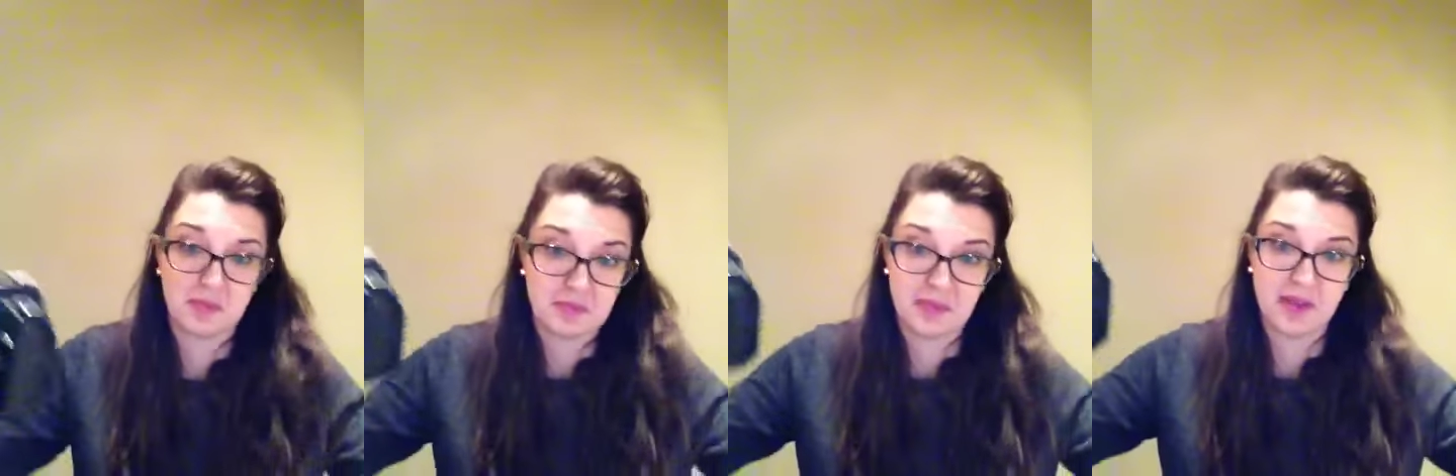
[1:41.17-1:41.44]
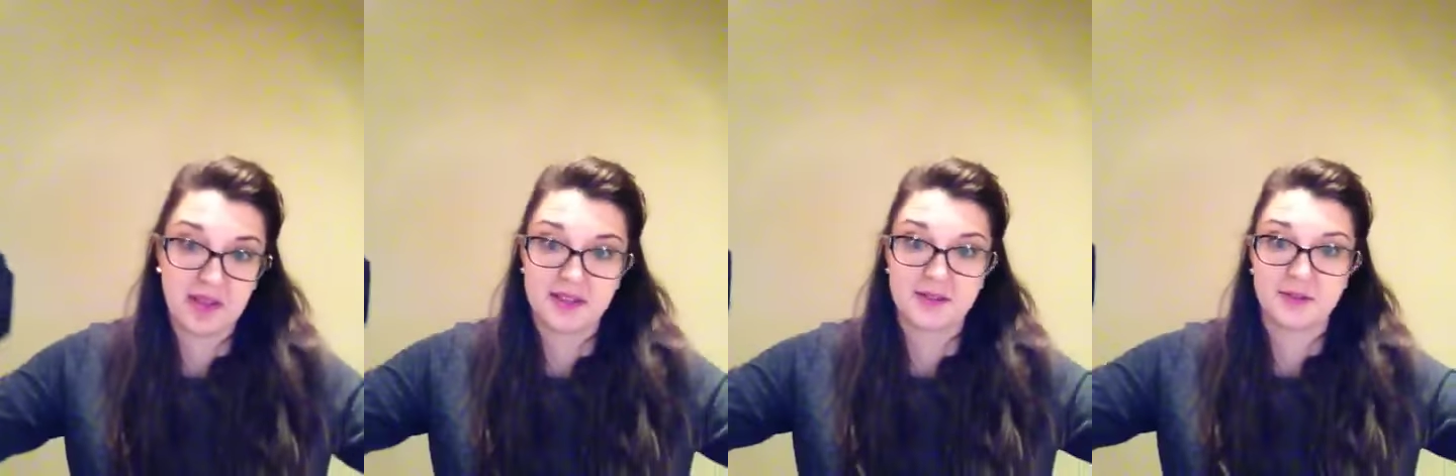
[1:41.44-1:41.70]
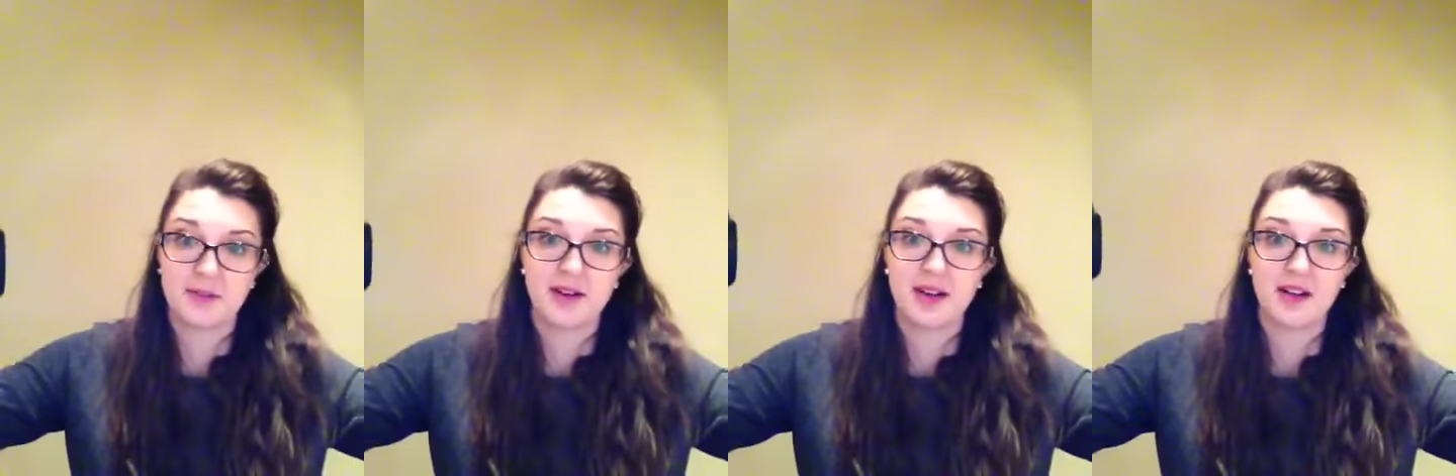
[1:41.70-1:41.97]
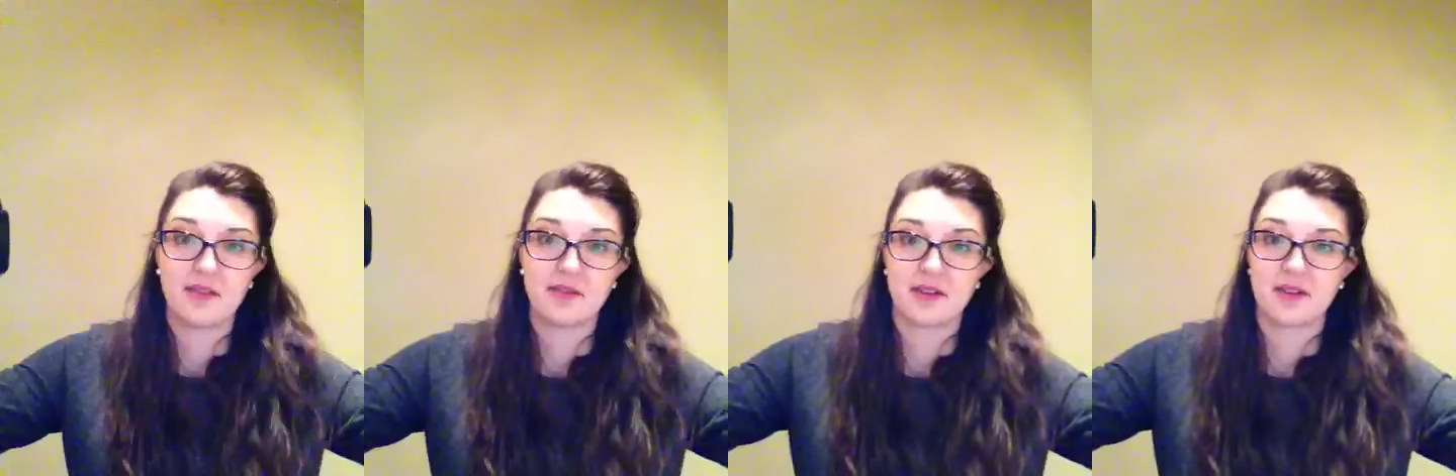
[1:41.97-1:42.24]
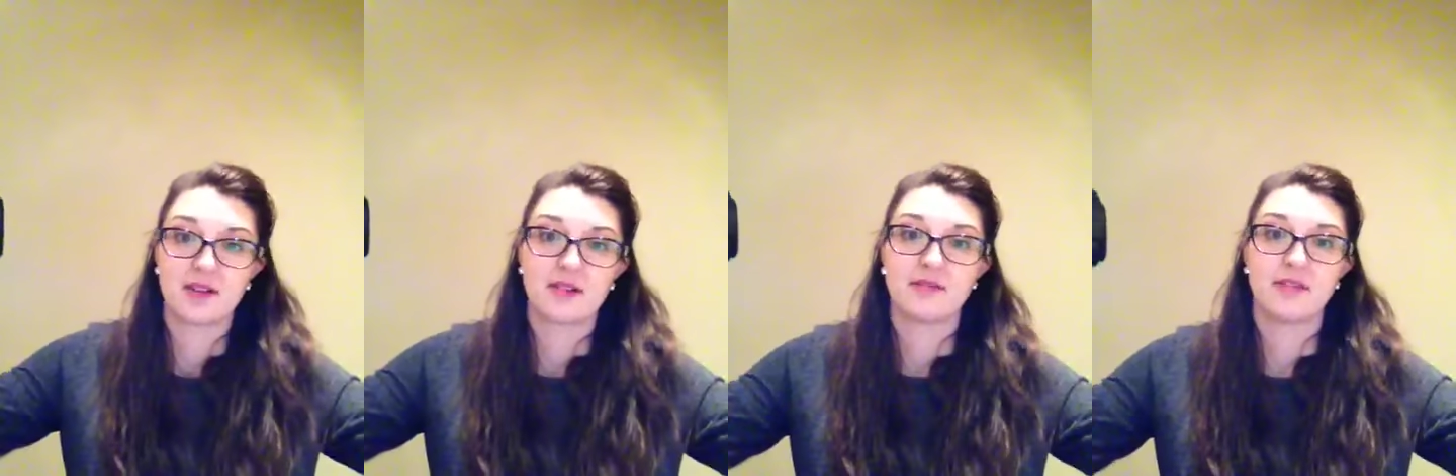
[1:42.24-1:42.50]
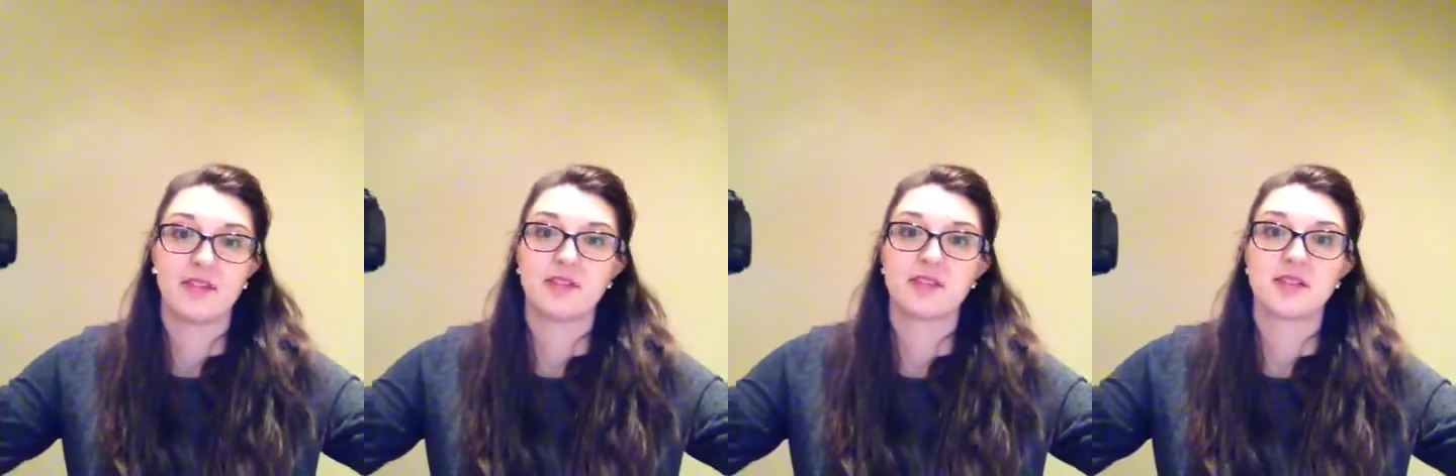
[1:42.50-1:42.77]
picks whatever it
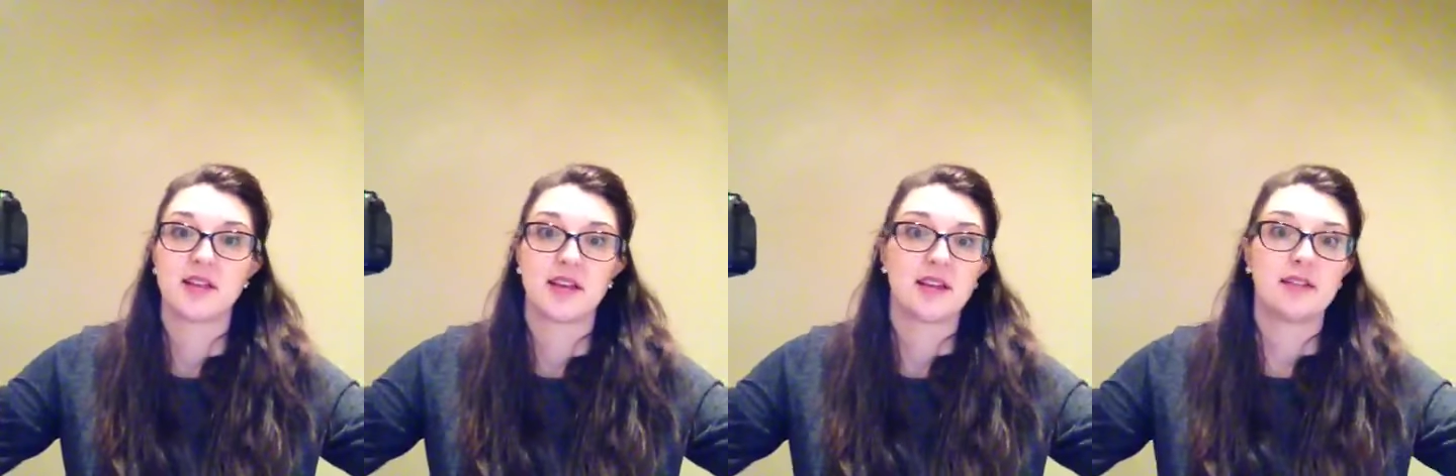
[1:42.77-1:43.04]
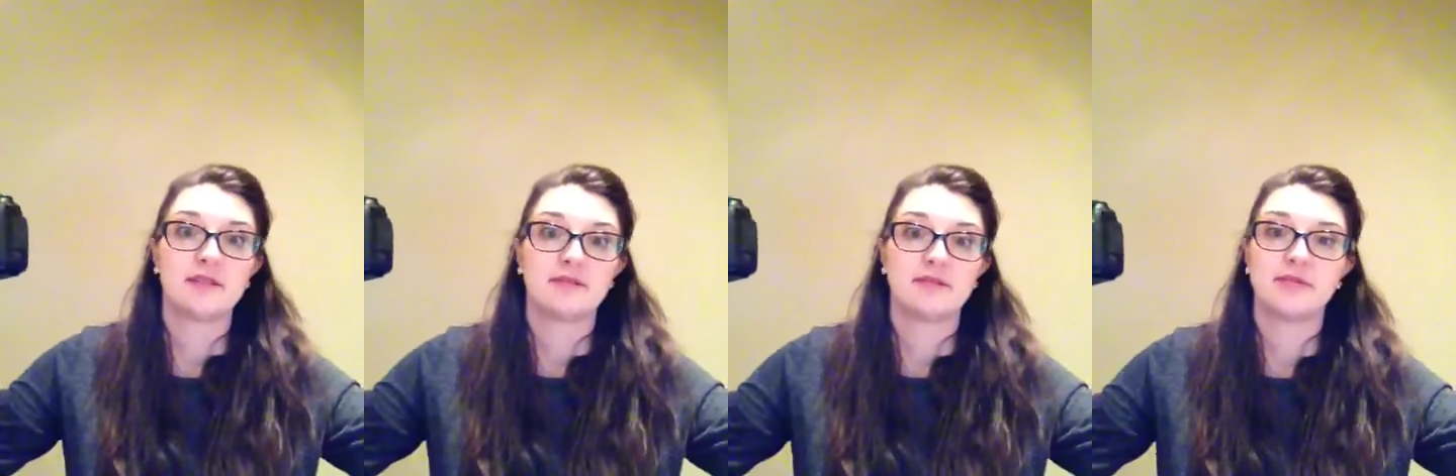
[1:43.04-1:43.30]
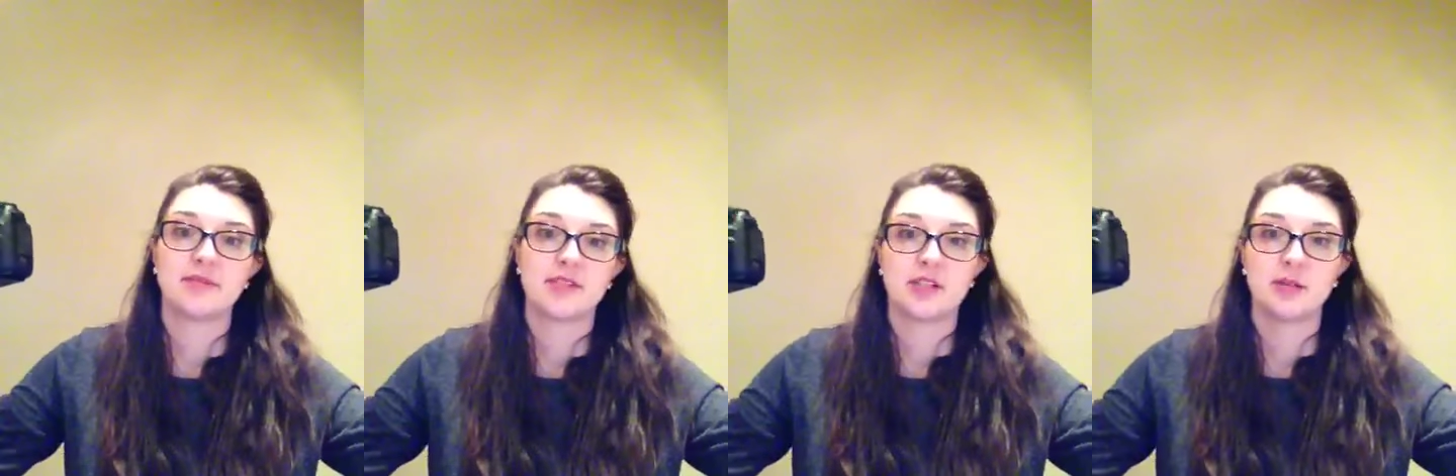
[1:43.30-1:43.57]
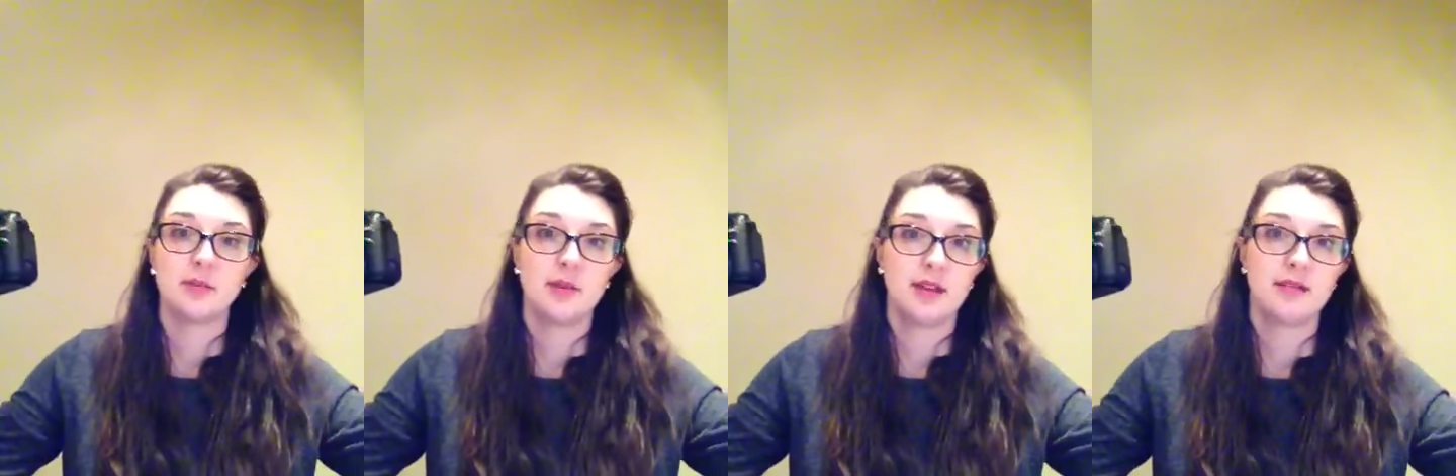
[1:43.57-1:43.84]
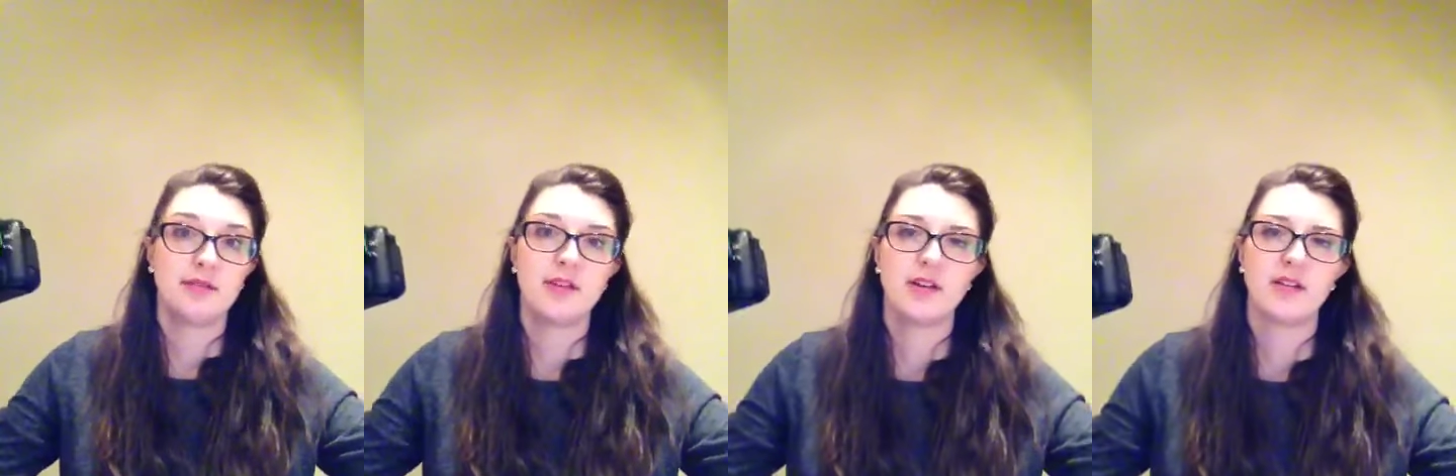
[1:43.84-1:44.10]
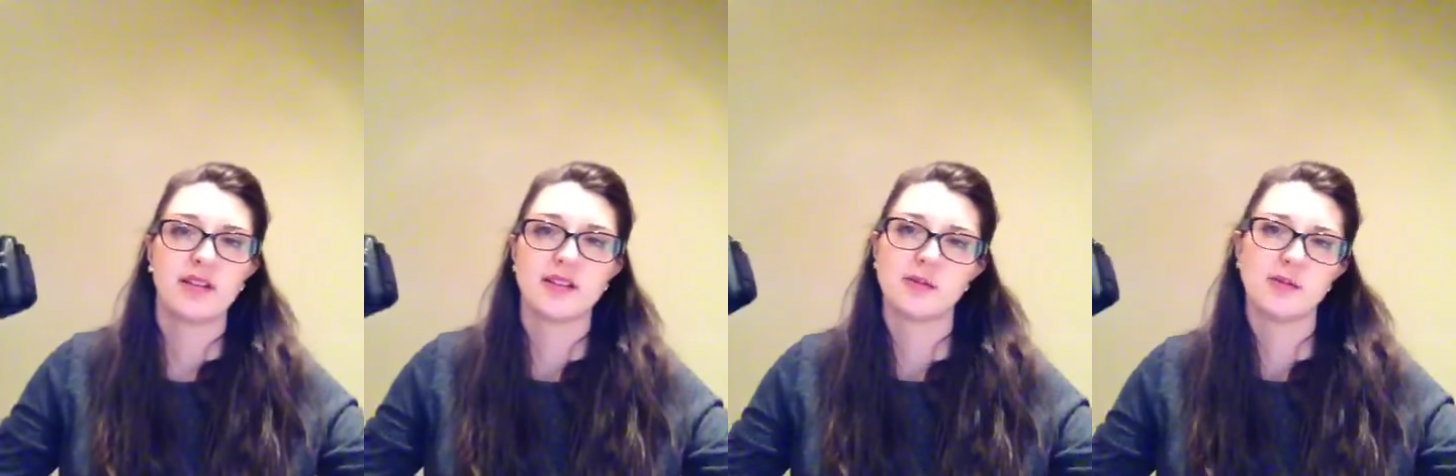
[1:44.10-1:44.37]
feels like should be in
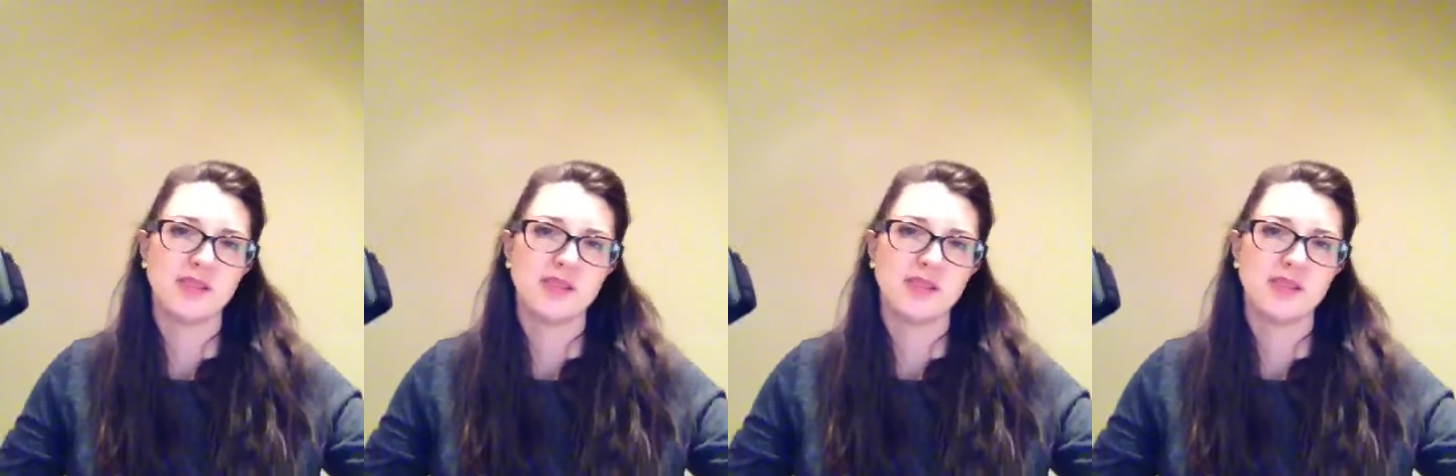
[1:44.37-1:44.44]
focus,